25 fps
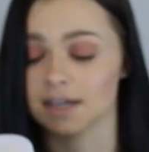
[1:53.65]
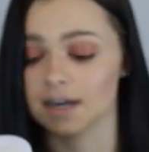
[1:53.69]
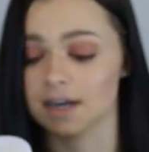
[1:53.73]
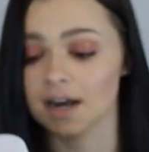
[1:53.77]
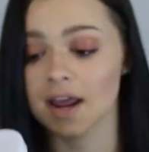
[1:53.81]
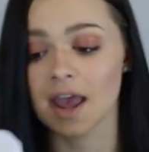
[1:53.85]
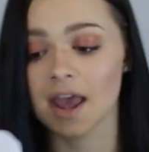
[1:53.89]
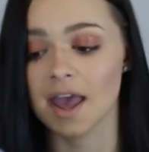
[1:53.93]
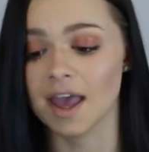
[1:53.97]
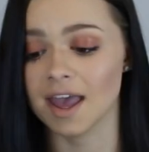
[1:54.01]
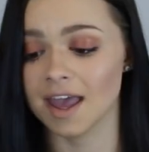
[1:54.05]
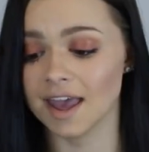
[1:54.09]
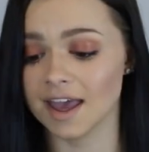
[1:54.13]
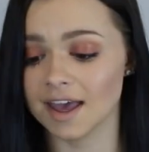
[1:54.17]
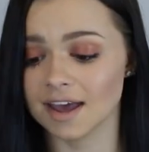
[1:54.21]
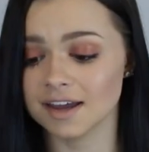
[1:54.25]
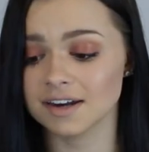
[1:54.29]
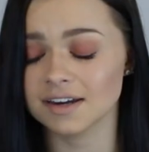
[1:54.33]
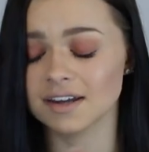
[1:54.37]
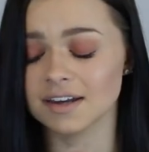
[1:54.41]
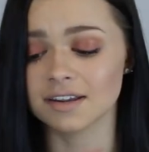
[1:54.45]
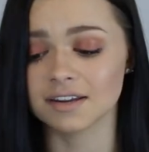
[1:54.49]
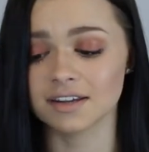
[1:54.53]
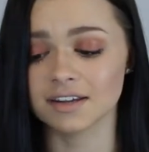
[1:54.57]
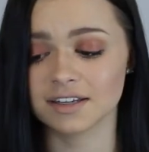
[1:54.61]
it.
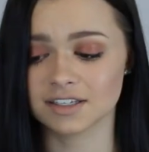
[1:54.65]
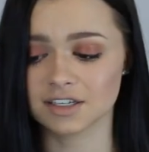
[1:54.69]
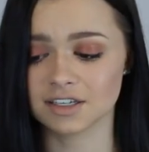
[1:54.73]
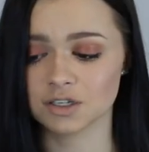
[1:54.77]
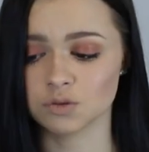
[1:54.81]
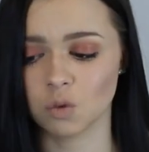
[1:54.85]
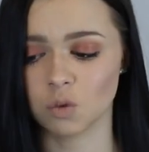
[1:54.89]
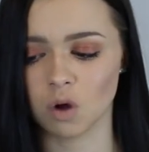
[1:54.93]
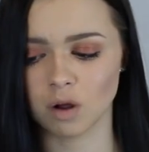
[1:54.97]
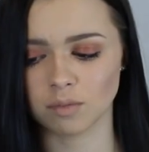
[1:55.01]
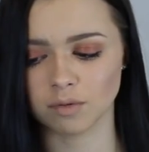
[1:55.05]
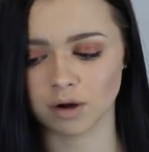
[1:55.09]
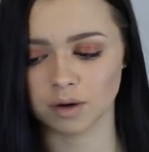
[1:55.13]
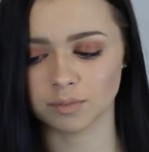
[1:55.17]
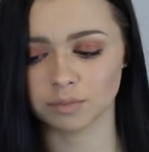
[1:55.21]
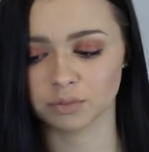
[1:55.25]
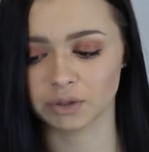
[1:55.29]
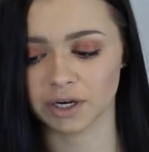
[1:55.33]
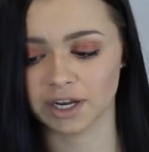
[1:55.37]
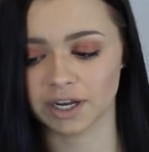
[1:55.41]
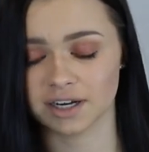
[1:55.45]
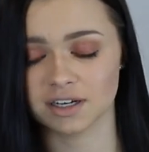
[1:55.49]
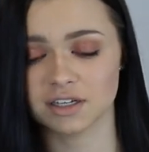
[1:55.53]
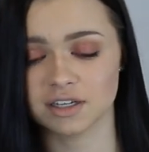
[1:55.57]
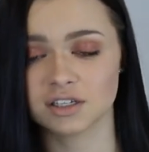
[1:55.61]
And this is Walmart
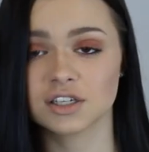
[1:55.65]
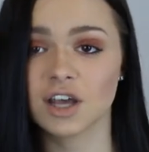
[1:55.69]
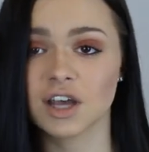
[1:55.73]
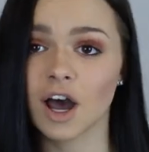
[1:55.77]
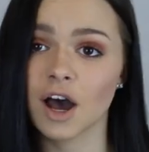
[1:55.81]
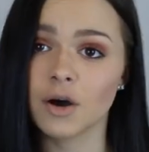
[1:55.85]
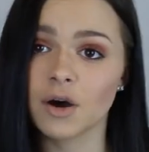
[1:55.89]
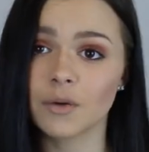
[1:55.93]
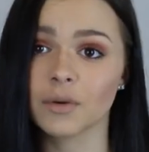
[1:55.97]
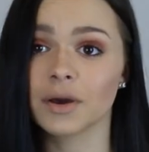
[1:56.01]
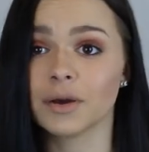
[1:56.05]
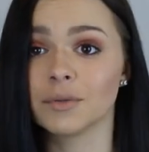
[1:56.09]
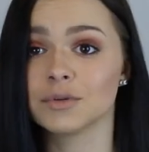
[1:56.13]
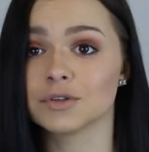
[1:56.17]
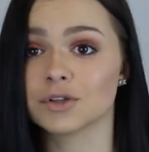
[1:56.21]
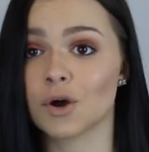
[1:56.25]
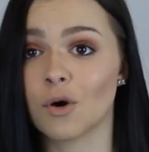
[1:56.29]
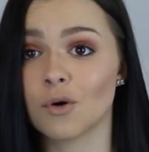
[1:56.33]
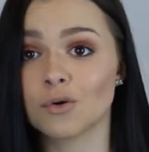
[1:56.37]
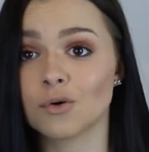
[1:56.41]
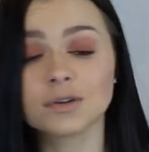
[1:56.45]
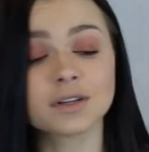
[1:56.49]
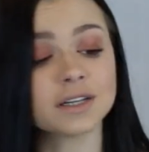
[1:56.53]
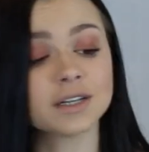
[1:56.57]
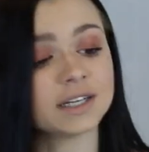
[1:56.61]
brand, so it was
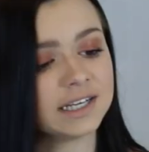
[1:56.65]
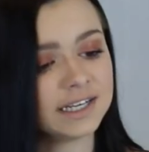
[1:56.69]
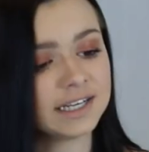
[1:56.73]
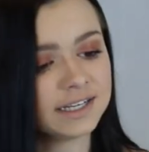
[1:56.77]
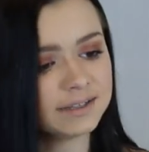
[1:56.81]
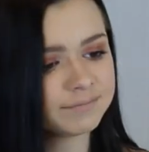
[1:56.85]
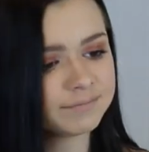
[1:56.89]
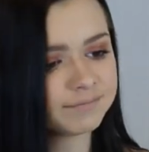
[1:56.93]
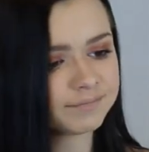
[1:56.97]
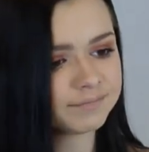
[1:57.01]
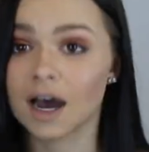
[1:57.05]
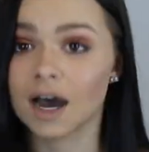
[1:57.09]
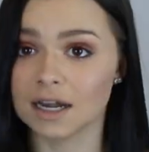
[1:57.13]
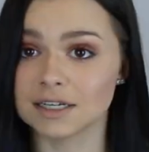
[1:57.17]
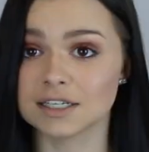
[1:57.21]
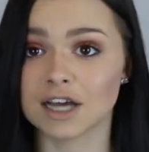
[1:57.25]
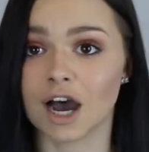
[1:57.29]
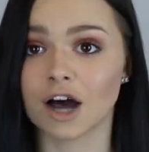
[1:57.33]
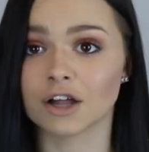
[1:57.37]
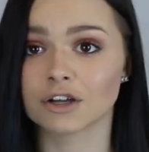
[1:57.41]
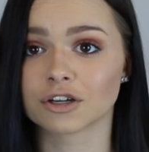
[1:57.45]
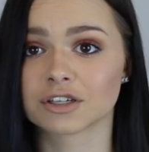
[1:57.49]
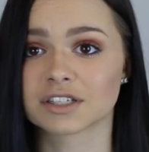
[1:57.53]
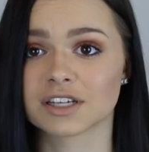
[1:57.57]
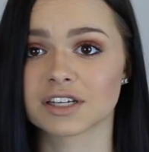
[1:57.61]
only a
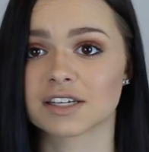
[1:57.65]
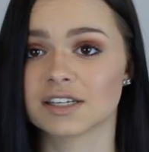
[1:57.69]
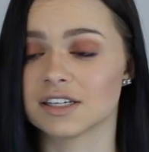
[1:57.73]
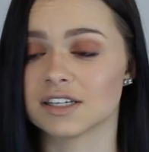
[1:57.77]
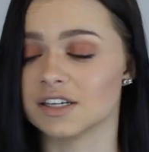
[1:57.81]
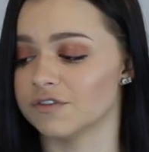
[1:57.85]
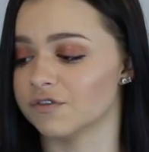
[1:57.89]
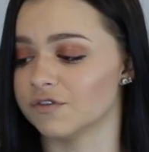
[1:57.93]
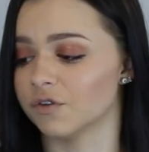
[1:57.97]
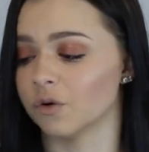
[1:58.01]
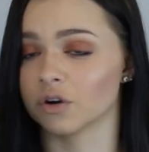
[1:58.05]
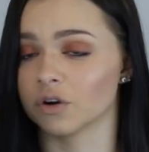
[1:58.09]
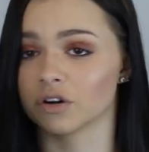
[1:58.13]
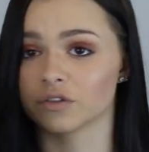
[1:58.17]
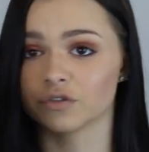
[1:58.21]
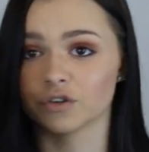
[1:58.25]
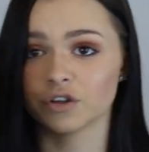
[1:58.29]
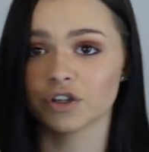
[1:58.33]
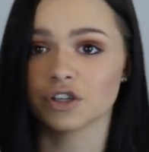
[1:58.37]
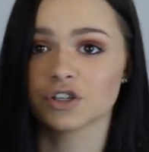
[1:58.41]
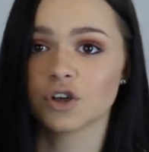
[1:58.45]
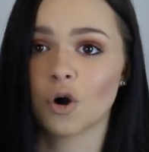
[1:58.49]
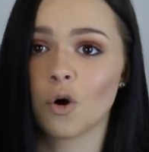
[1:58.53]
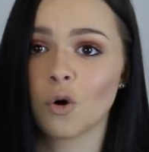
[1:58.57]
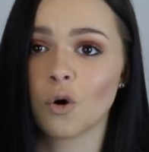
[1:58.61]
dollar sixty-four for
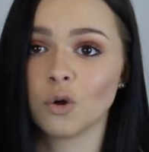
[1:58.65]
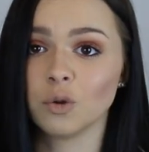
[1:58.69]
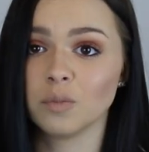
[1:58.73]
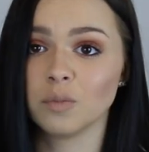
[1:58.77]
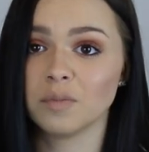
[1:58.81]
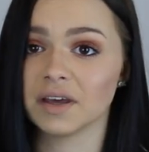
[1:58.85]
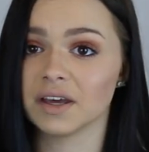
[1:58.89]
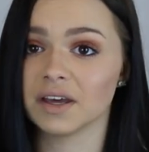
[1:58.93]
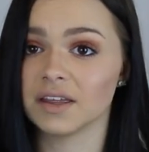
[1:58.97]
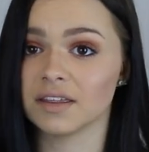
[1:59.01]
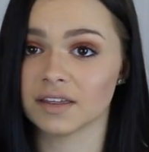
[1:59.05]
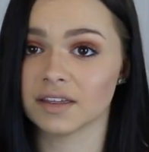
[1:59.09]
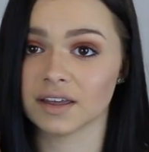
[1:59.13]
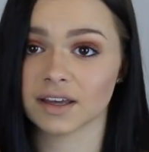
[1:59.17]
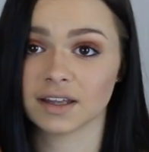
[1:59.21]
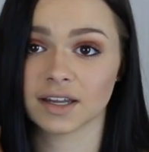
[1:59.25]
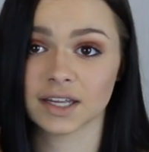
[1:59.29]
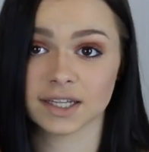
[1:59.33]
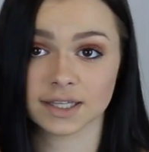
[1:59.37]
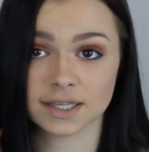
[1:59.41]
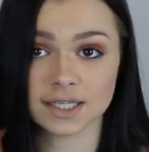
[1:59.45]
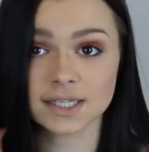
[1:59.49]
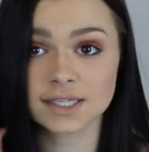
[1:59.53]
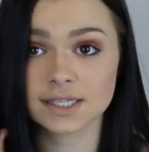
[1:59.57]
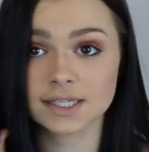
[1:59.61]
this whole big thing.
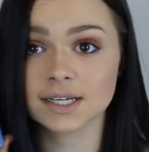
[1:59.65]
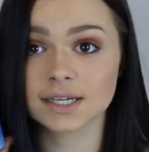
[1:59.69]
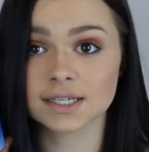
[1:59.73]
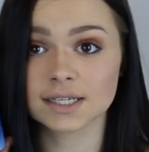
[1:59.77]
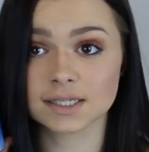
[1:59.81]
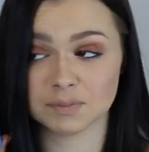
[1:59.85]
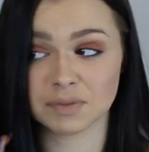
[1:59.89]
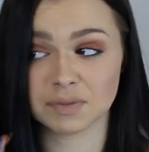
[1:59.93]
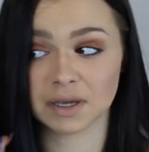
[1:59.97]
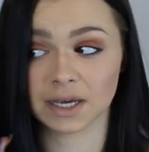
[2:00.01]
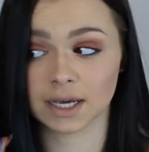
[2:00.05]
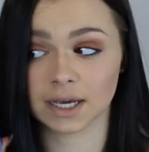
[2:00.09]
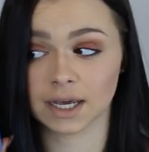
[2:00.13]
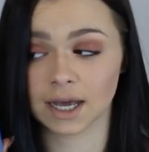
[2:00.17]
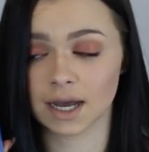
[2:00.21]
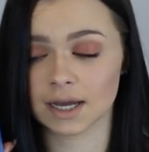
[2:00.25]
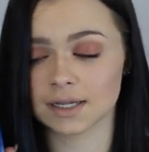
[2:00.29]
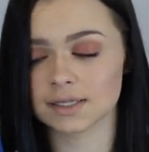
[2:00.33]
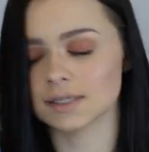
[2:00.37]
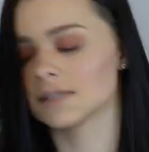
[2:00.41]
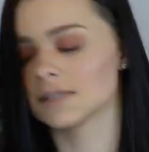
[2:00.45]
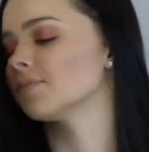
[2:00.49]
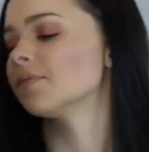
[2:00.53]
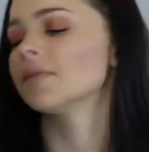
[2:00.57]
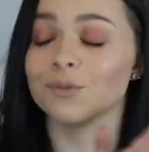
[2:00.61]
Like this thing is big,
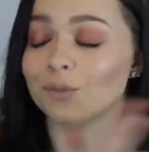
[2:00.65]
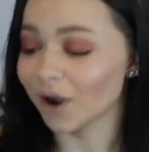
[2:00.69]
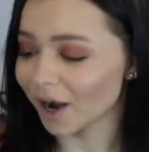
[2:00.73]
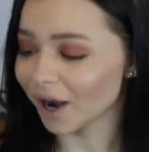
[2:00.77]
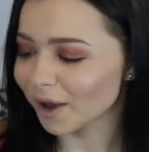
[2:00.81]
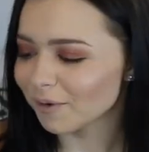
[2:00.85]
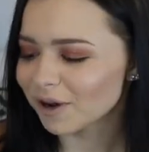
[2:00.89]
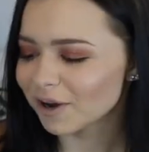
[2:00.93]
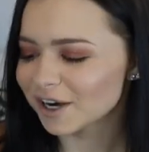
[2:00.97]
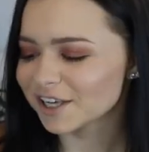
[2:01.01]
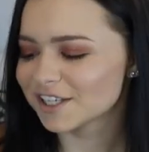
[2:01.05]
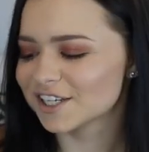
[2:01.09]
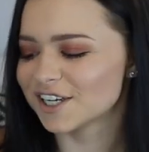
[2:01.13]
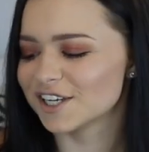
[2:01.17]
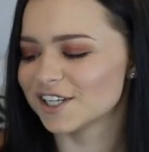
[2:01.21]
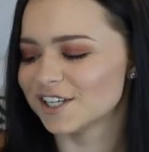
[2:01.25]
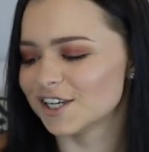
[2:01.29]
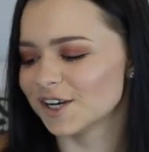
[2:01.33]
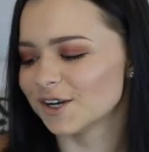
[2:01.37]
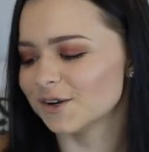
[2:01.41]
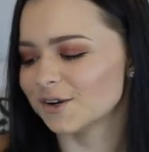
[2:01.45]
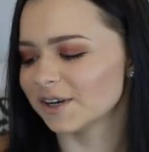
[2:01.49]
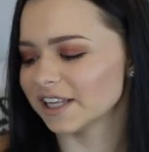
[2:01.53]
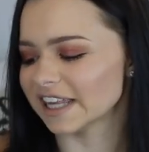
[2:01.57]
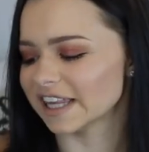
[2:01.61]
guys. What I wanted to
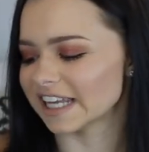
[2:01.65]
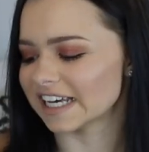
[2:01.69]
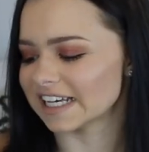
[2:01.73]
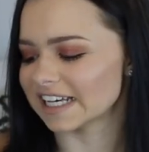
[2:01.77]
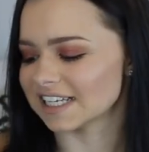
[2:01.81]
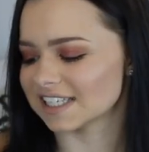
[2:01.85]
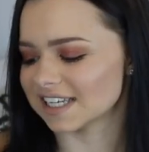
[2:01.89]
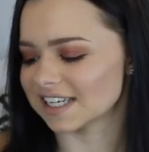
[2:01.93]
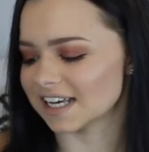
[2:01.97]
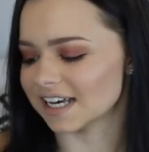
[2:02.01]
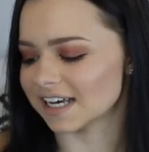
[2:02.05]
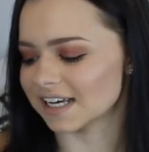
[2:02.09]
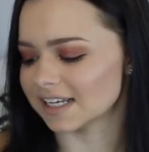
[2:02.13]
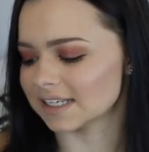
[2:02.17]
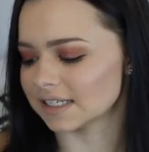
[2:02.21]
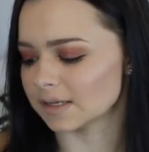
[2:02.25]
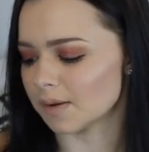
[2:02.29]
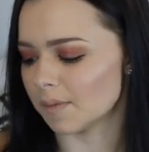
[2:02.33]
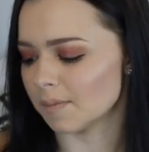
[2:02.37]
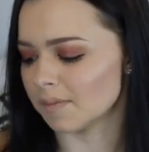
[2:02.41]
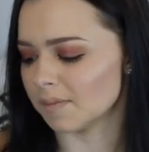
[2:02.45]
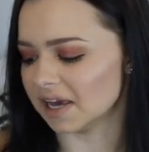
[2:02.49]
do with this is